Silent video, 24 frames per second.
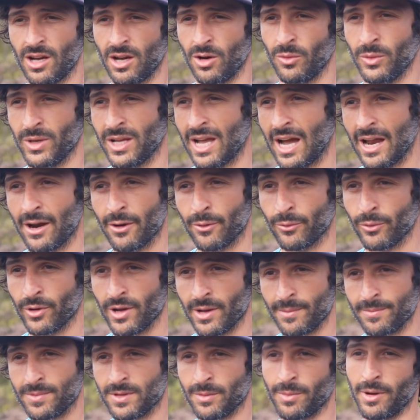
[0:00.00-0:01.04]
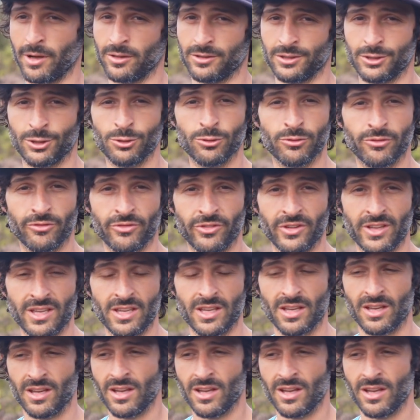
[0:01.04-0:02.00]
We got it ripped about 2 feet.